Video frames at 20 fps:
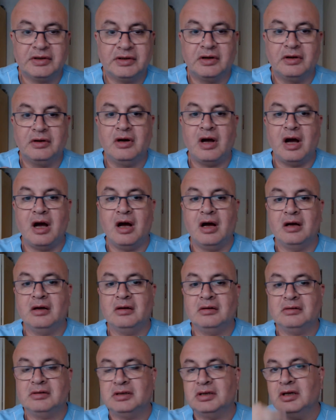
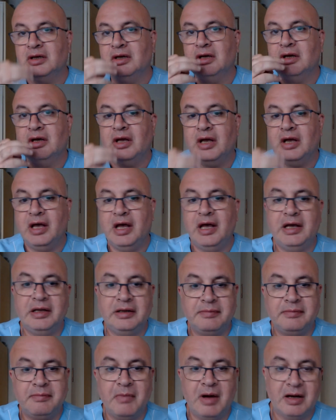gowns,
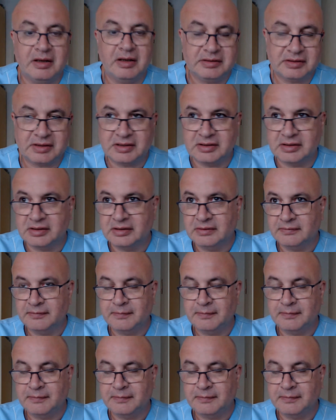and masks,